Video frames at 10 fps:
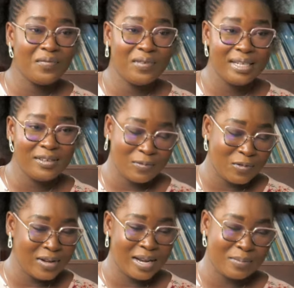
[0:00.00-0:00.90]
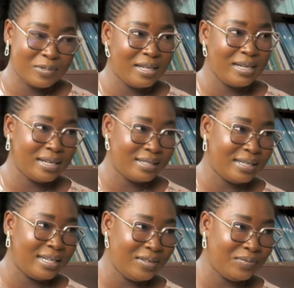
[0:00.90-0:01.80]
even when it comes to the
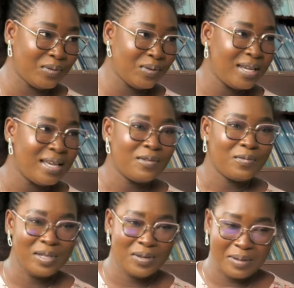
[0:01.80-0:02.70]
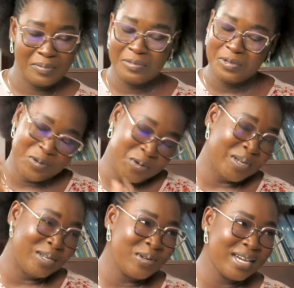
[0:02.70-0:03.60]
national level, when
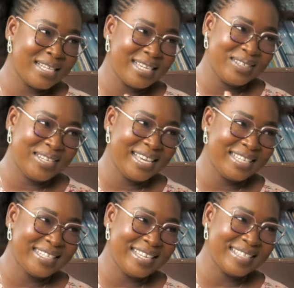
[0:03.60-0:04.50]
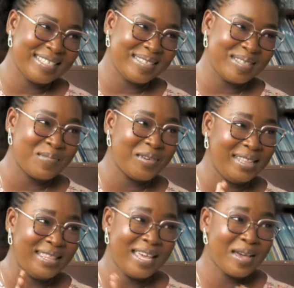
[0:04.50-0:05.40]
you look at the educational system
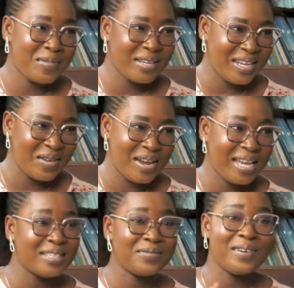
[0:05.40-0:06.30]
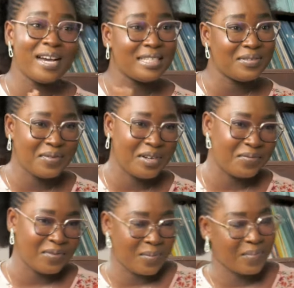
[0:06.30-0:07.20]
in the urban area, it's far different
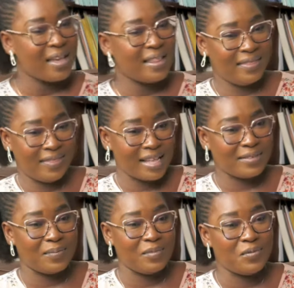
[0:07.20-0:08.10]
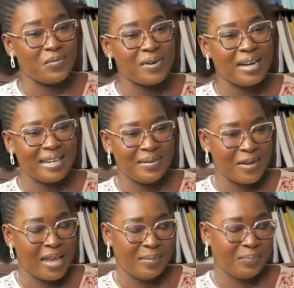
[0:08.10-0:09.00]
from that from the rural
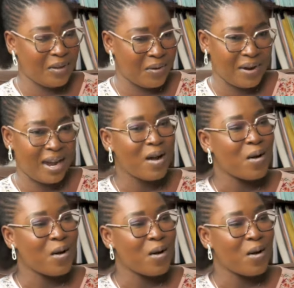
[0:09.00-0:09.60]
area.